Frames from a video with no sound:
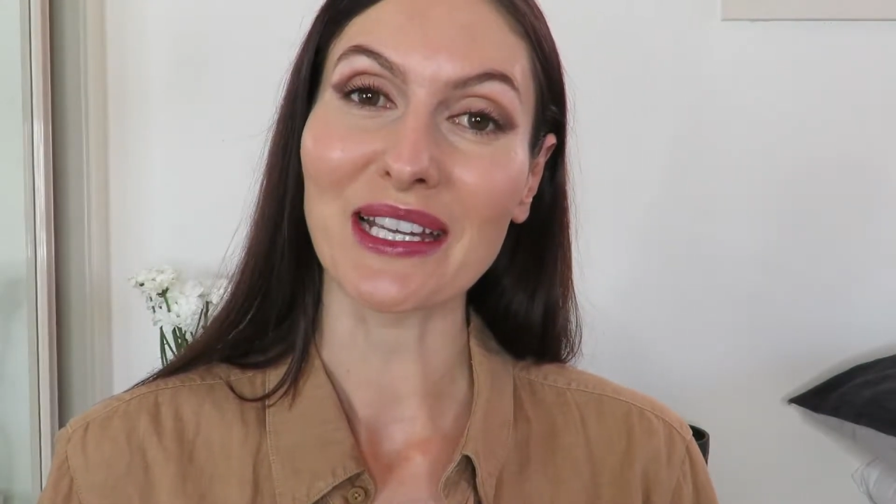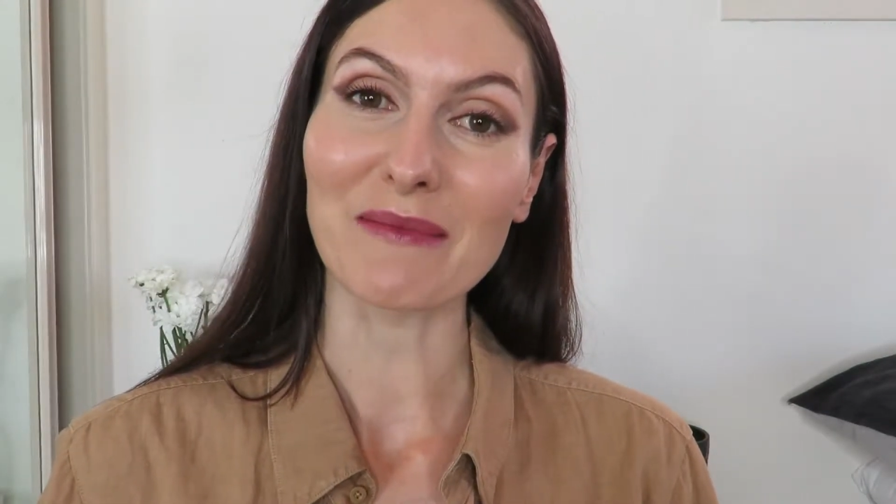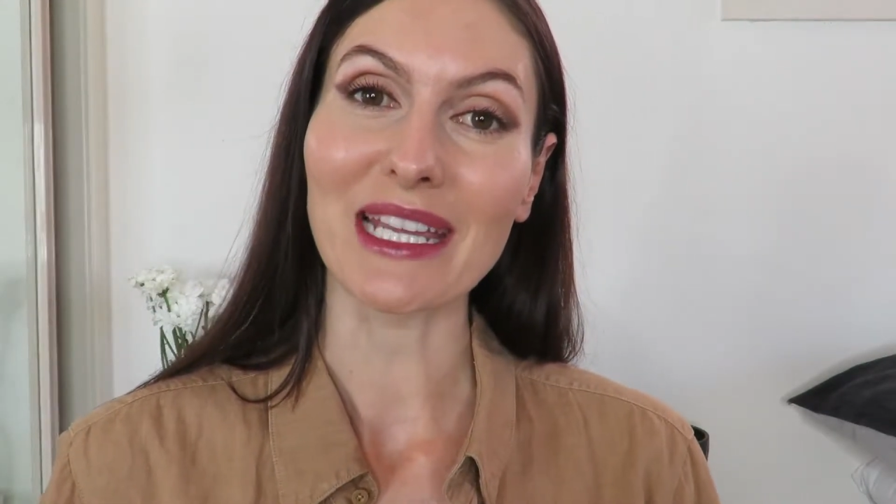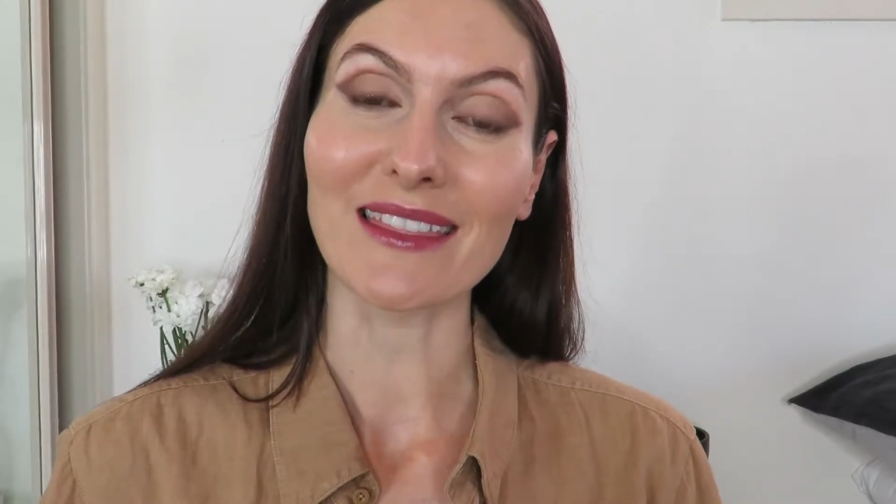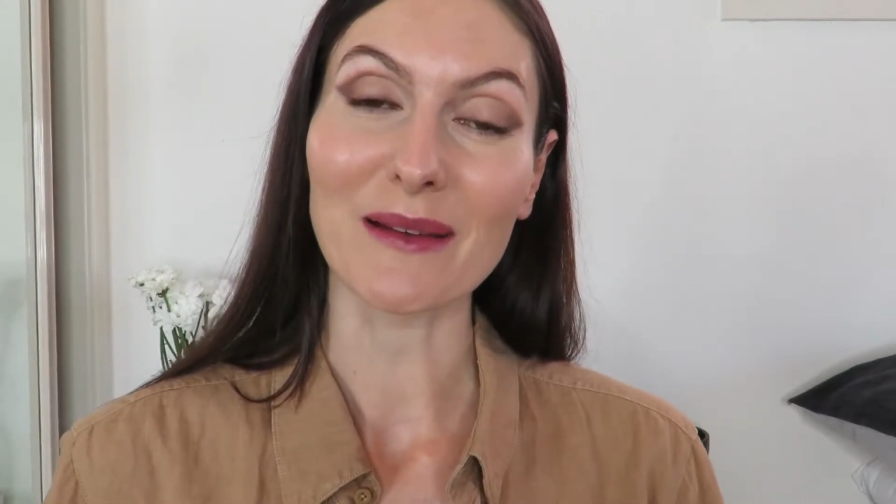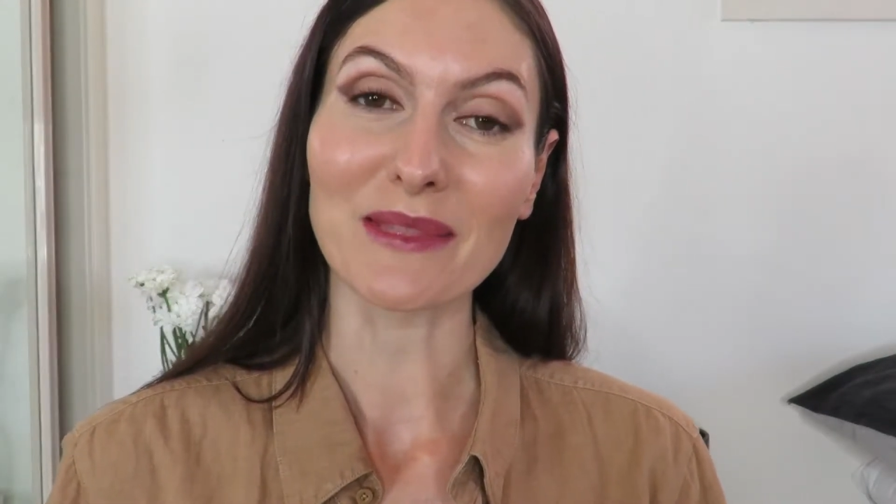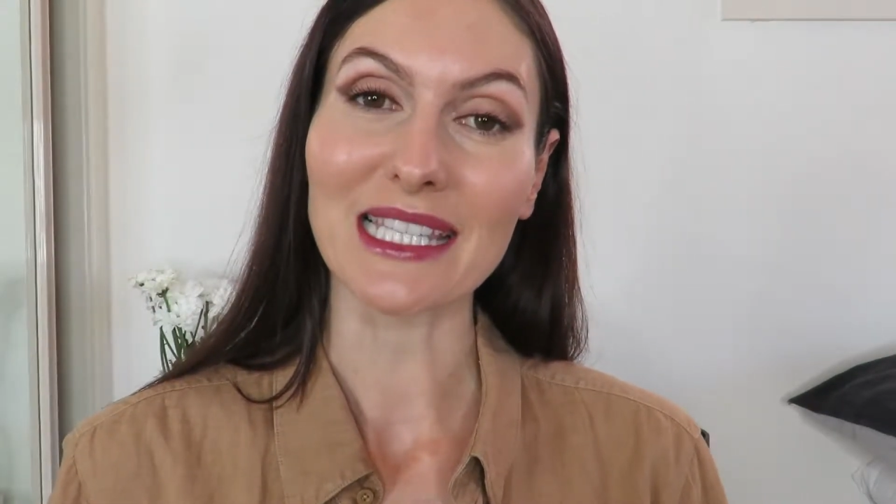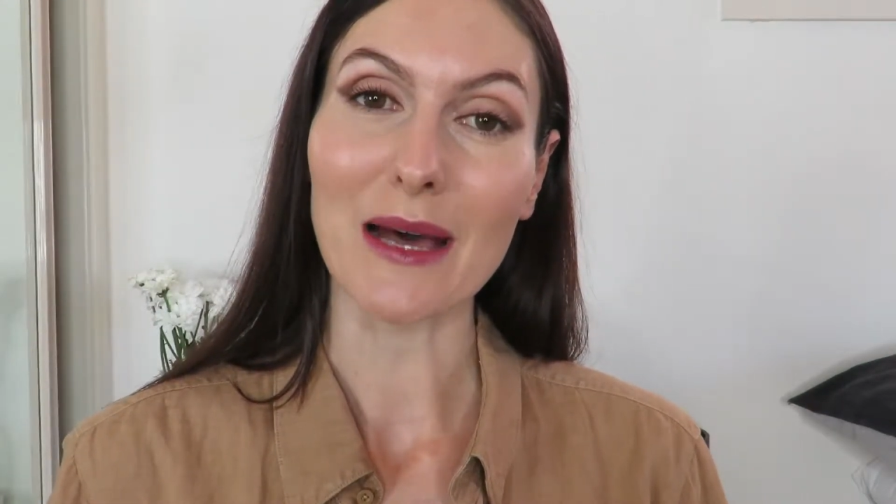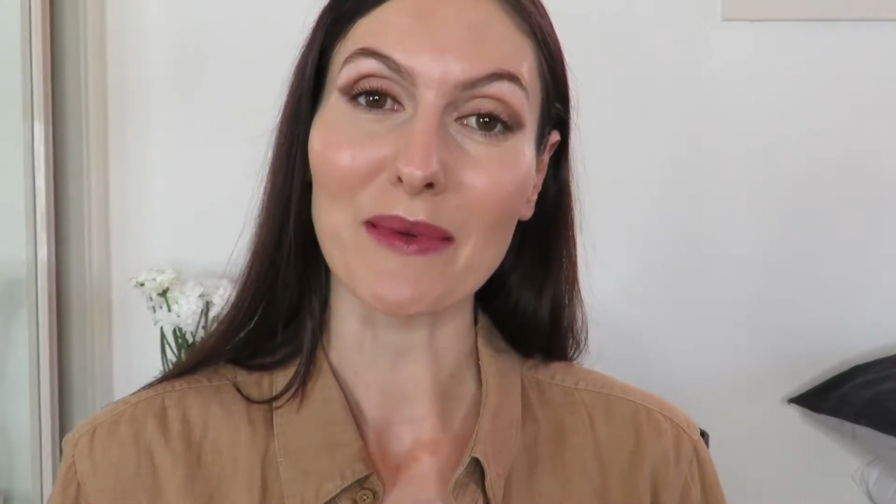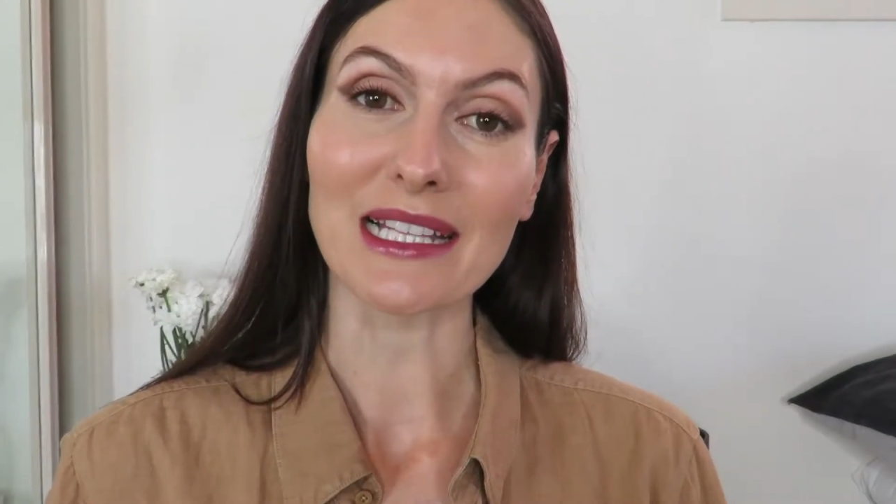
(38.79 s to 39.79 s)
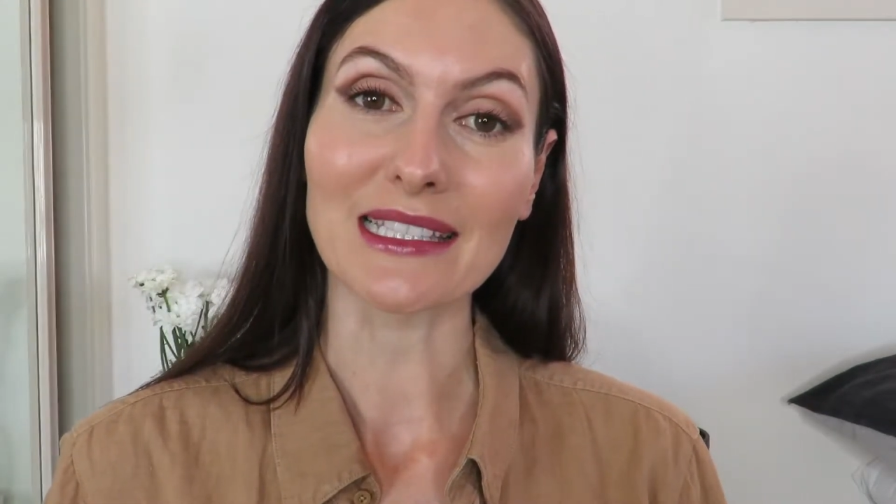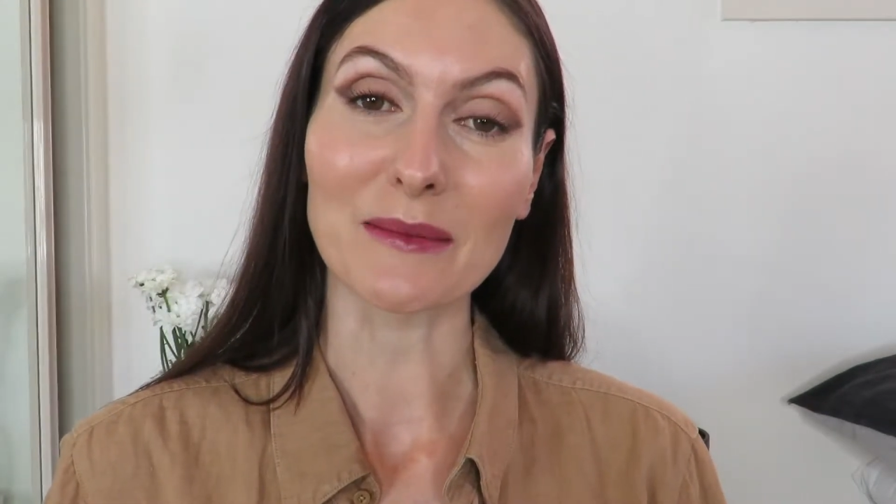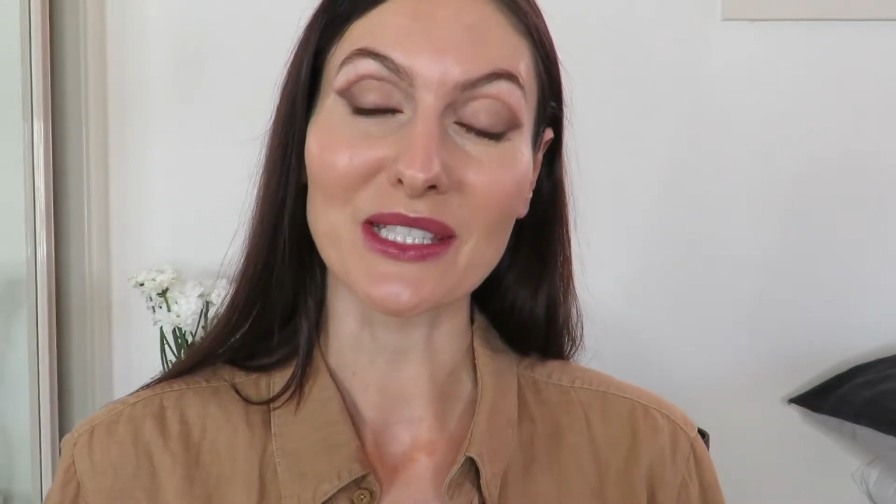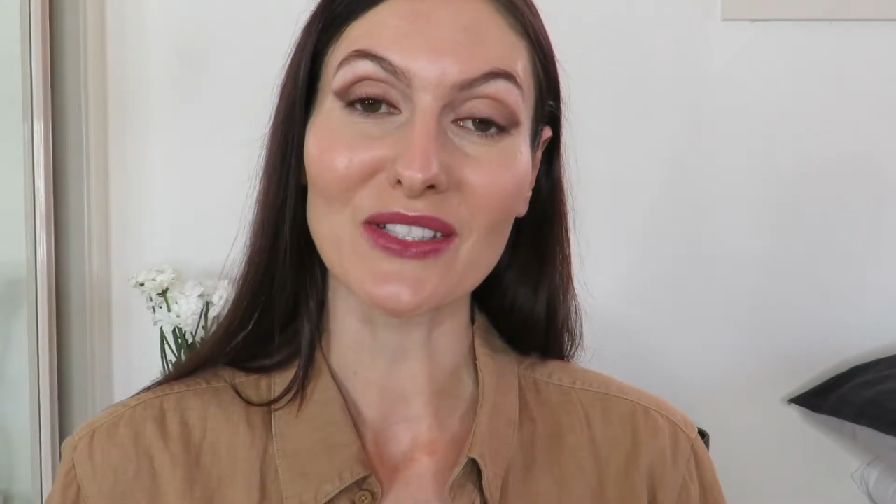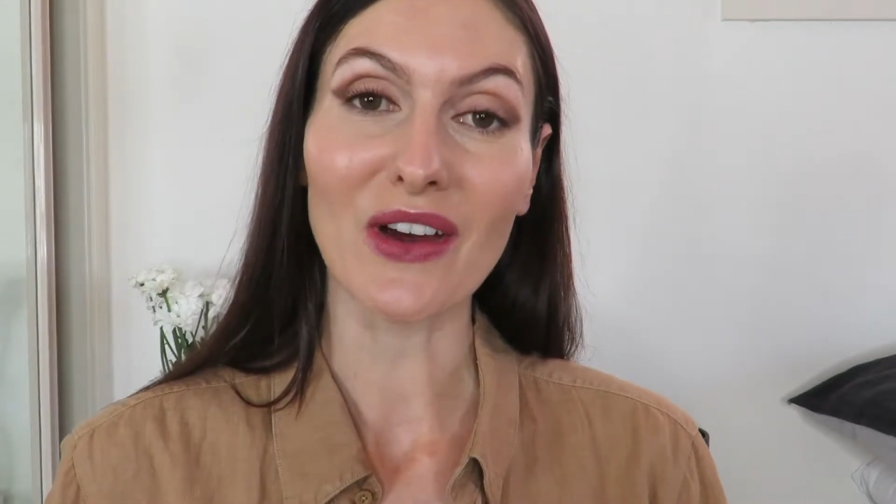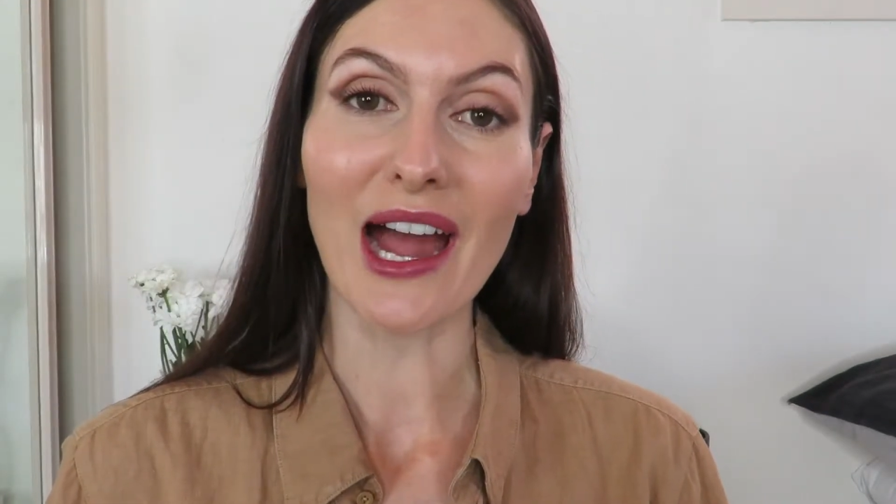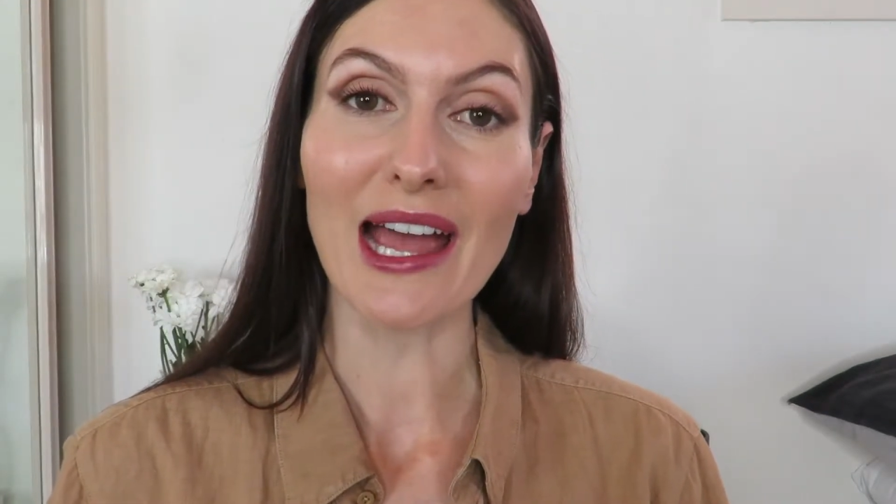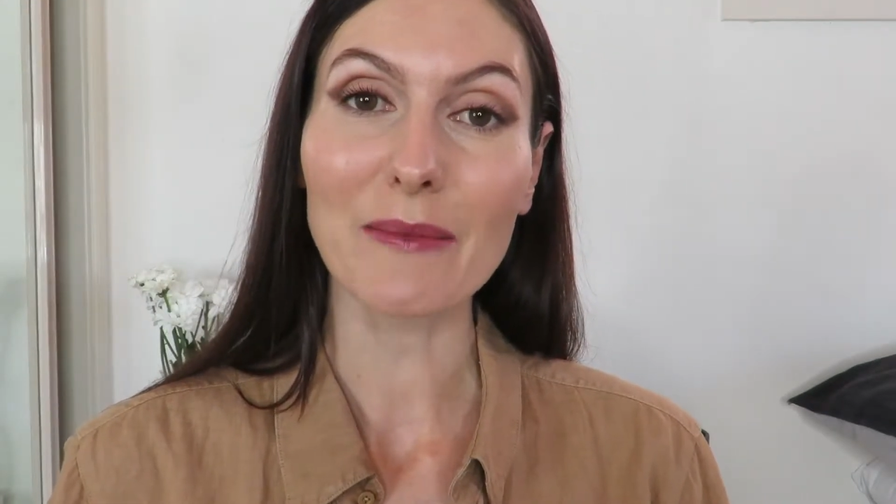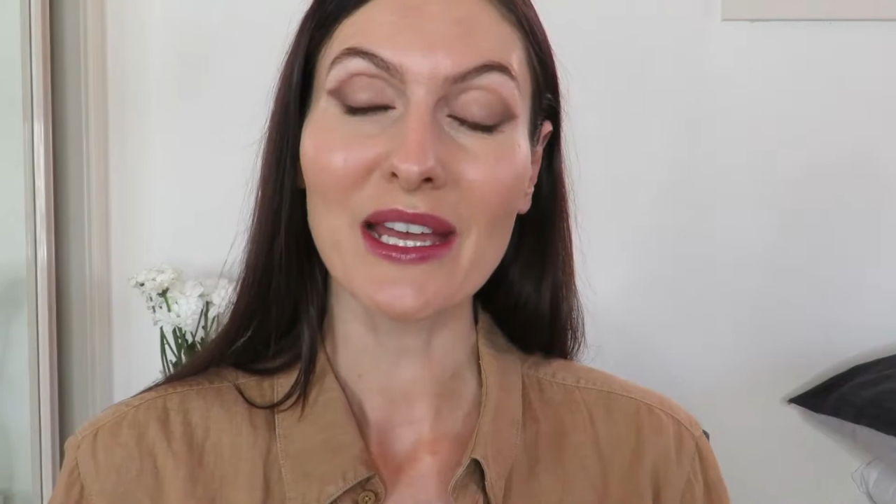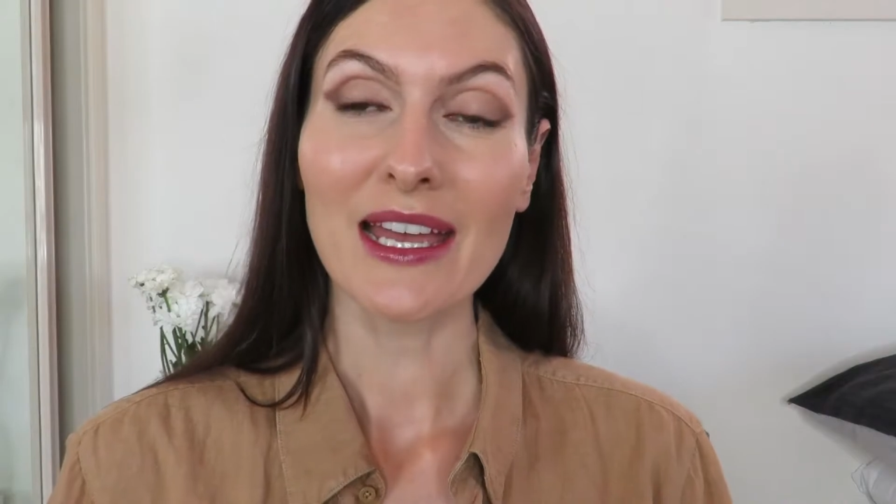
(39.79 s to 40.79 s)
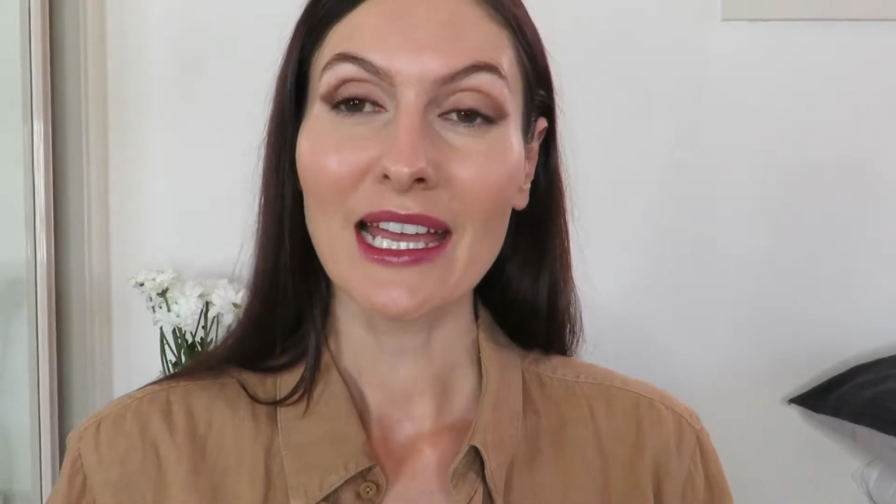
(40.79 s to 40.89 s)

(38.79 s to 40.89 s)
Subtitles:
Give me a thumbs up and subscribe